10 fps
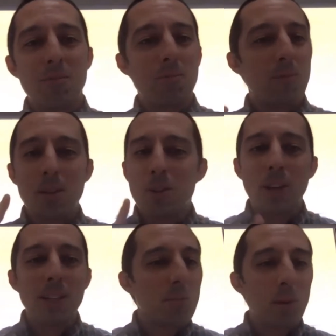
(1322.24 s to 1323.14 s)

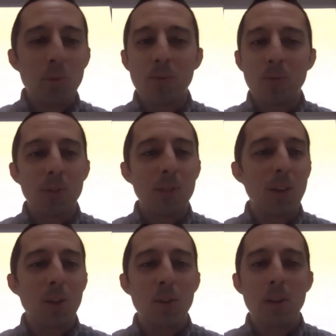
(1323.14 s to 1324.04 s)
Addressing people's food
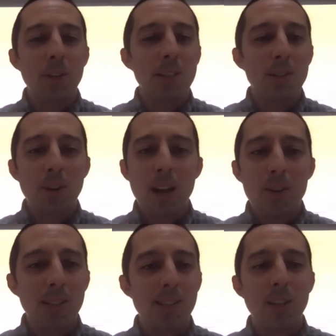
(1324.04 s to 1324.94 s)
insecurity, addressing their
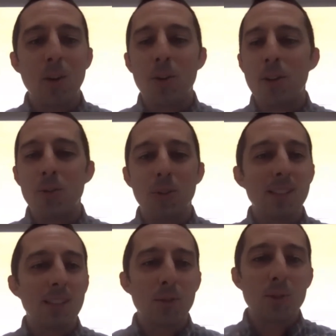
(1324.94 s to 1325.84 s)
housing insecurity,
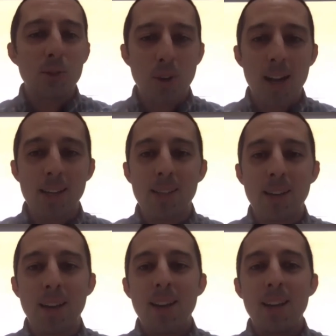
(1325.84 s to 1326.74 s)
addressing their stress
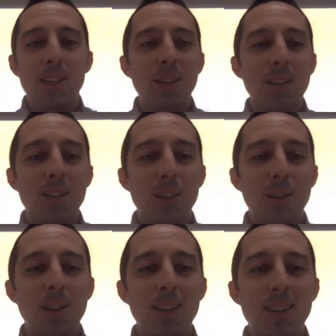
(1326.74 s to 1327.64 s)
is
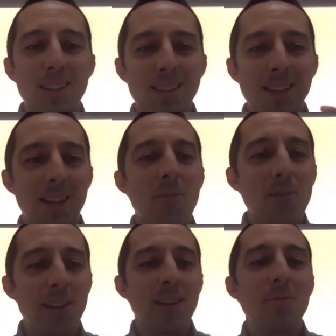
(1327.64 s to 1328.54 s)
enough
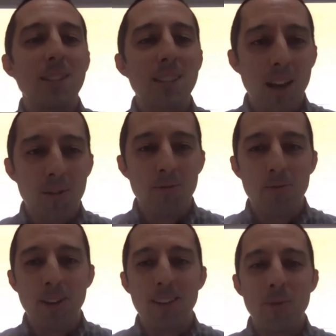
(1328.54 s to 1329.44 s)
in and of itself,
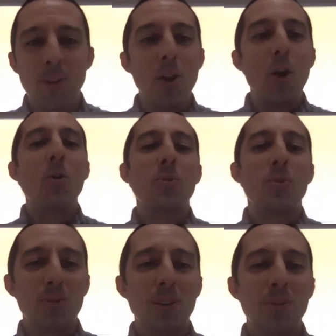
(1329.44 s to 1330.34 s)
right? And we
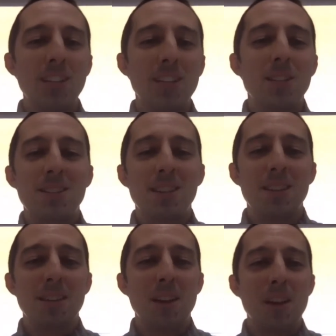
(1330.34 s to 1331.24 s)
know we don't need
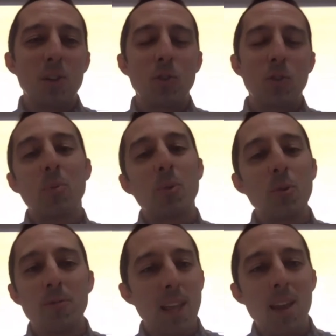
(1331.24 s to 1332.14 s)
to sort of
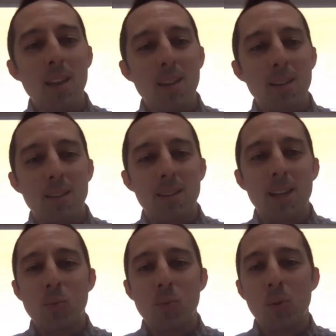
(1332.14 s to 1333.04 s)
prove again that
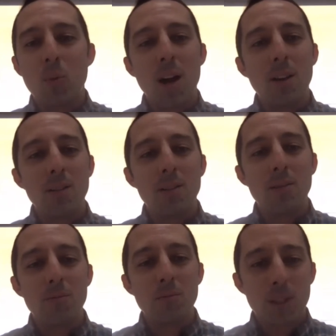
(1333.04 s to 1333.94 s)
that's worthwhile
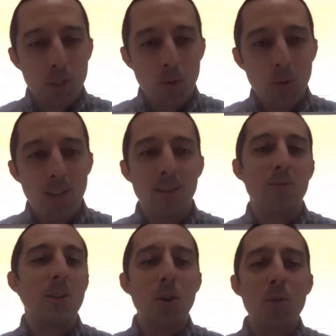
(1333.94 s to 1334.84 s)
to do.
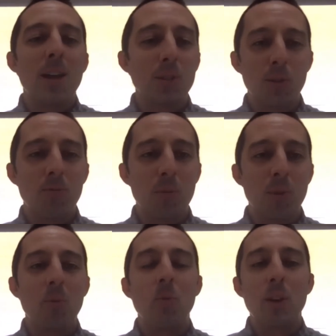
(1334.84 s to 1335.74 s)
We know that's good for
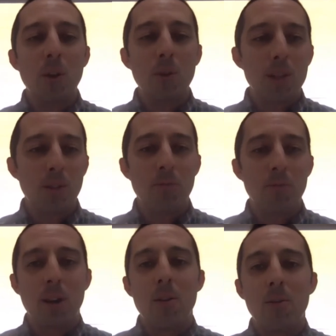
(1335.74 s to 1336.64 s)
people. We know that's good for
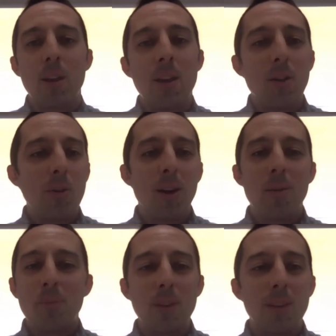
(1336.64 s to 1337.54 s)
health,
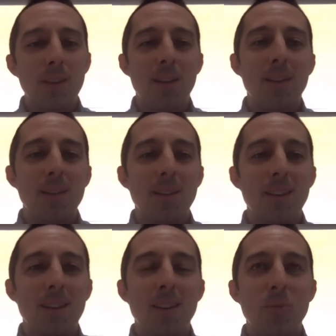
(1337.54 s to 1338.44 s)
and
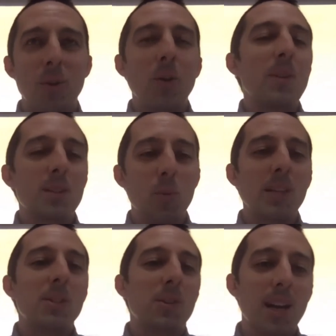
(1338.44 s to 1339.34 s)
we don't need to
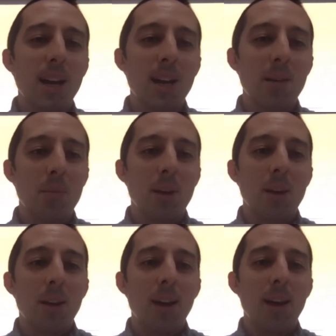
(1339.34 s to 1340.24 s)
waste our time
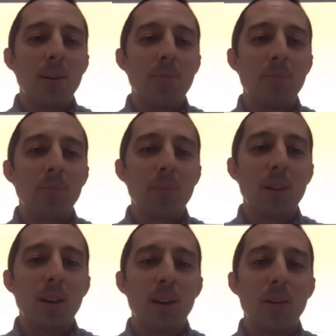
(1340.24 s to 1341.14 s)

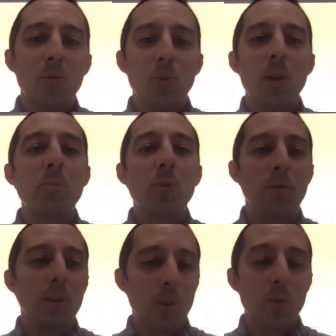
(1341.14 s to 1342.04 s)

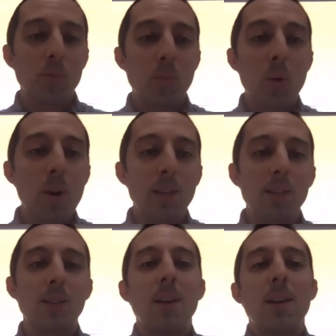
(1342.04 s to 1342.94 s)
reproving those points.